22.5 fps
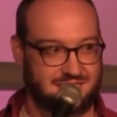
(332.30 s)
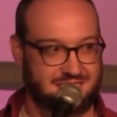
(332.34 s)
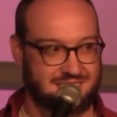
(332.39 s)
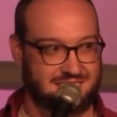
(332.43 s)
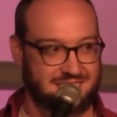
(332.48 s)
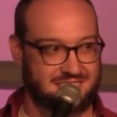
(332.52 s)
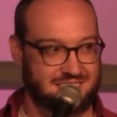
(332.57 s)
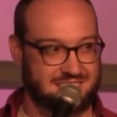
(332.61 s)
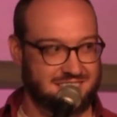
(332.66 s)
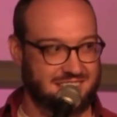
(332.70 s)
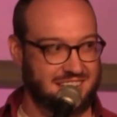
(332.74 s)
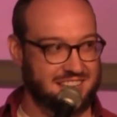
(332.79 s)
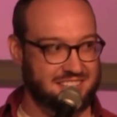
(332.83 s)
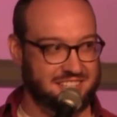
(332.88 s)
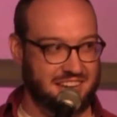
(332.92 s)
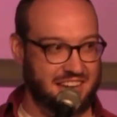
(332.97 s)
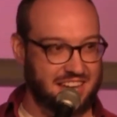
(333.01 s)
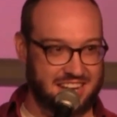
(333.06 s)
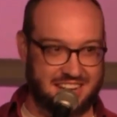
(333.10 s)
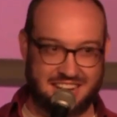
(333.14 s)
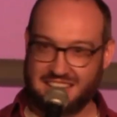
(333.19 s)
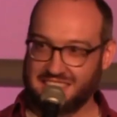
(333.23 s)
this guy's
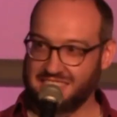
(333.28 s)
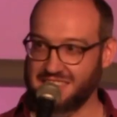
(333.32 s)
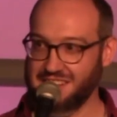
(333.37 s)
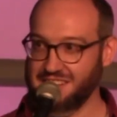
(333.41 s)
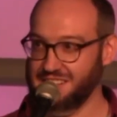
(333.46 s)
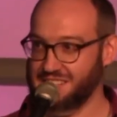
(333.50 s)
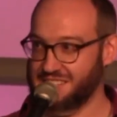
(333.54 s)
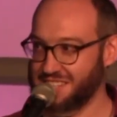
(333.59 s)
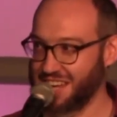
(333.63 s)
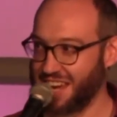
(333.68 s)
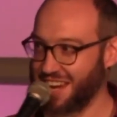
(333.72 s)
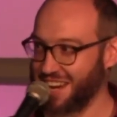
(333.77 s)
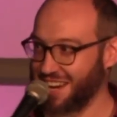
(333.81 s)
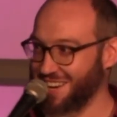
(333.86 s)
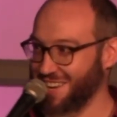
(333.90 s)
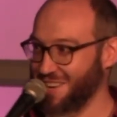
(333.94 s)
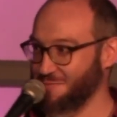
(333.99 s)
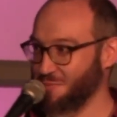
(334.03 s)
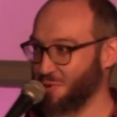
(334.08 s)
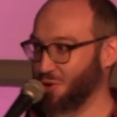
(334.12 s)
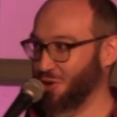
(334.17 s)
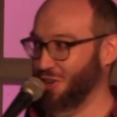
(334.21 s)
got nothing to say
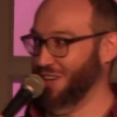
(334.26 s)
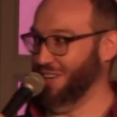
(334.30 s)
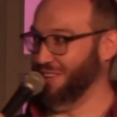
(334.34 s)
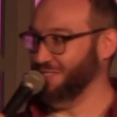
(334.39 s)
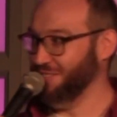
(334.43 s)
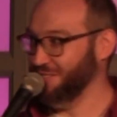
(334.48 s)
anymore.